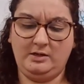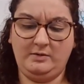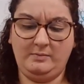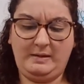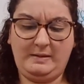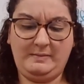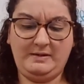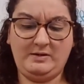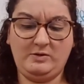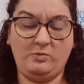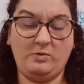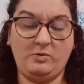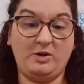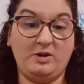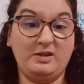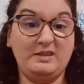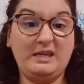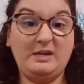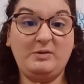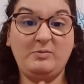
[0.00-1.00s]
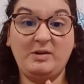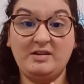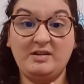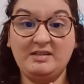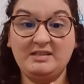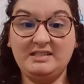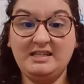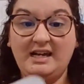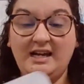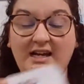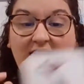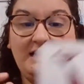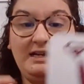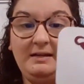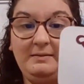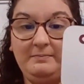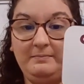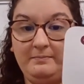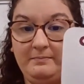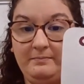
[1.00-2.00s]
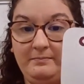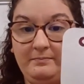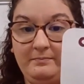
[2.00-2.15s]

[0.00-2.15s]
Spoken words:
or maybe to work they wear a tie.